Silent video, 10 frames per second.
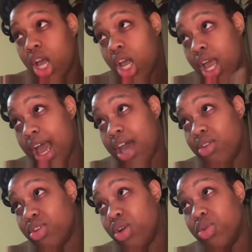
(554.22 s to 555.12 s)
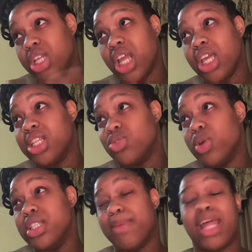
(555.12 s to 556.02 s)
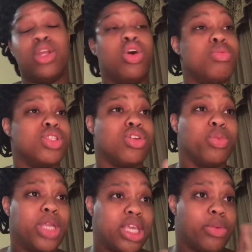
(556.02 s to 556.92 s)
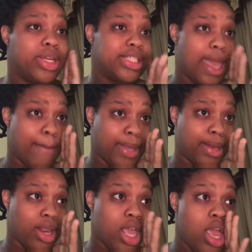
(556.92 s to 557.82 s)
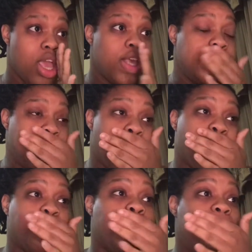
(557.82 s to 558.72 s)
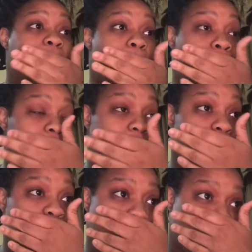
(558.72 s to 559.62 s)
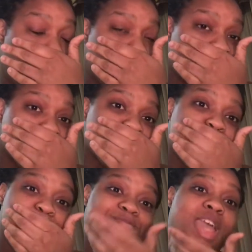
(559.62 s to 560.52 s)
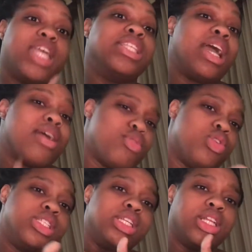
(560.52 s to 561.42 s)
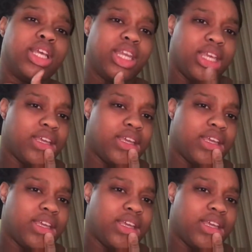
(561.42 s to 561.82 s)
I don't know what day this was, but I know it was on the weekend when this happened. So on the weekday, he texted me, and he's like, I'm going to the clinic.